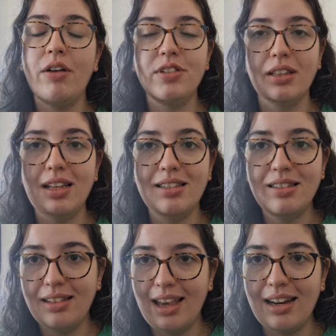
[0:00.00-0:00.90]
I've done
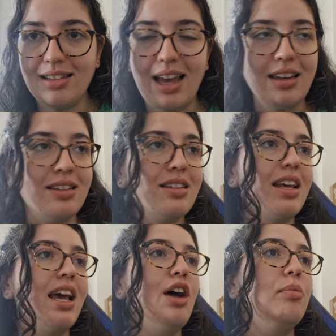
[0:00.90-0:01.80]
this in a second,
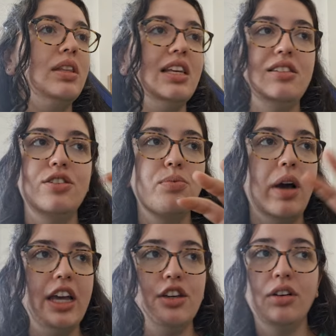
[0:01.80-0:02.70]
but this is
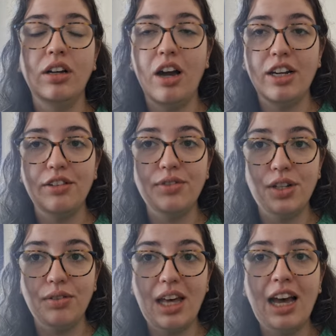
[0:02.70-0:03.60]
where you can kind of
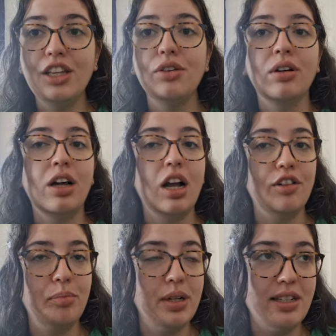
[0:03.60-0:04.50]
do that. You can kind
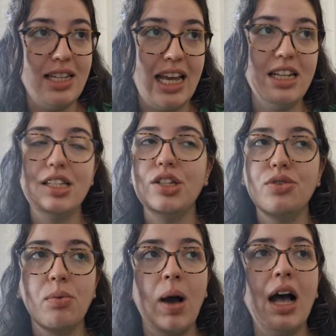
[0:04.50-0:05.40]
of put dates
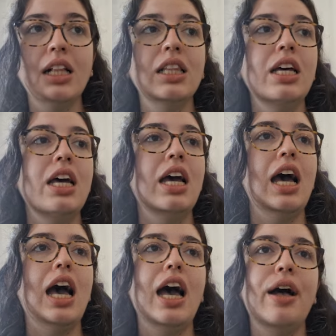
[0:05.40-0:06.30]
as well,
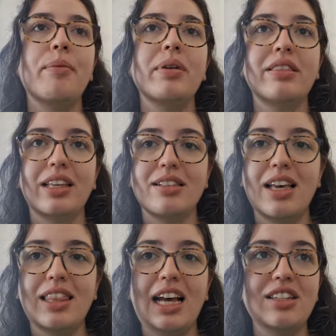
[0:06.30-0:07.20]
and things
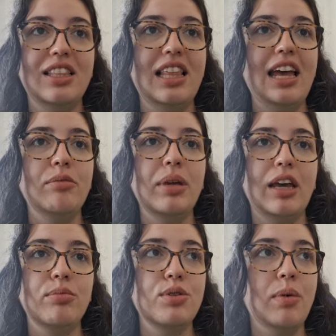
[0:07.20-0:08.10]
like that to then be
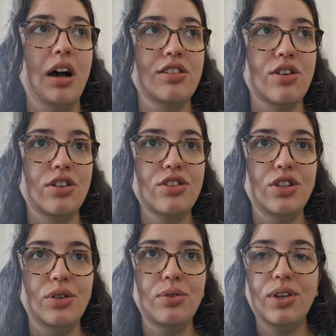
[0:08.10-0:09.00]
able to pass on
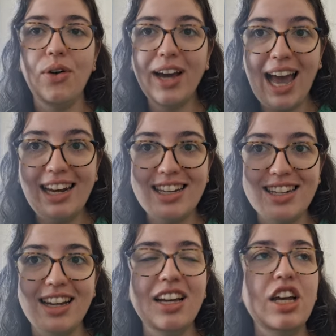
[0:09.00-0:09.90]
to your
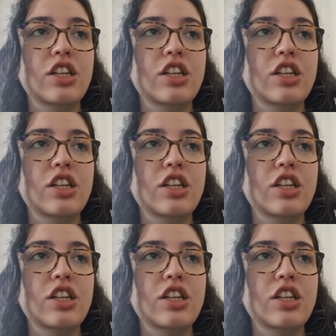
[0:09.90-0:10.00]
calendar.